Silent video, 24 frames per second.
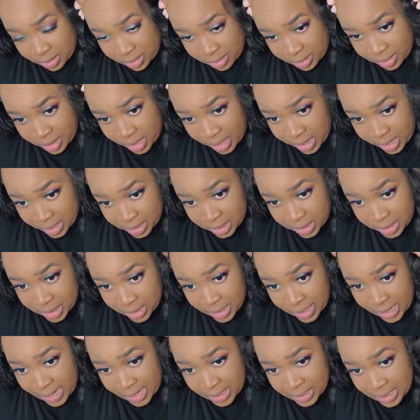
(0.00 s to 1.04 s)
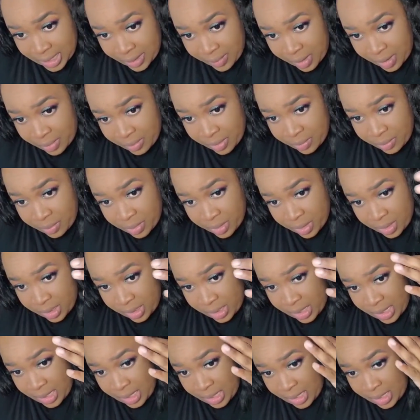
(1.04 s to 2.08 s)
and this is the last time I'll be putting
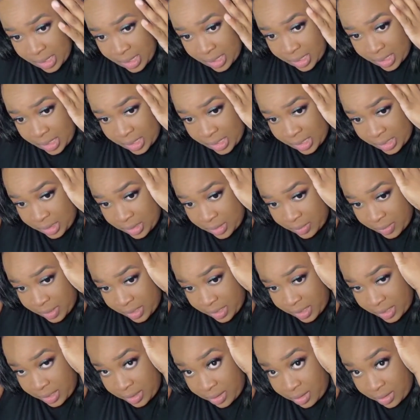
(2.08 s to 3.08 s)
any kind of heat to my hair.